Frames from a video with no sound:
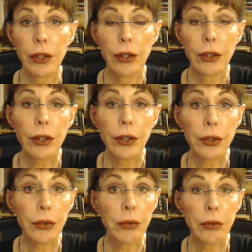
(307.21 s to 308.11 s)

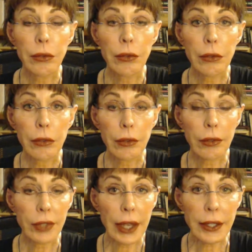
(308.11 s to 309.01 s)
you
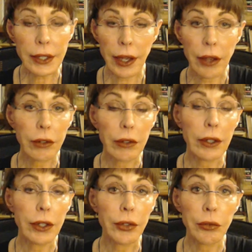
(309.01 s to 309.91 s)
sat down
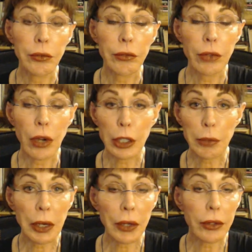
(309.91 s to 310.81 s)
and you talked
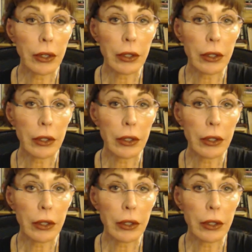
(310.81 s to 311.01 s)
about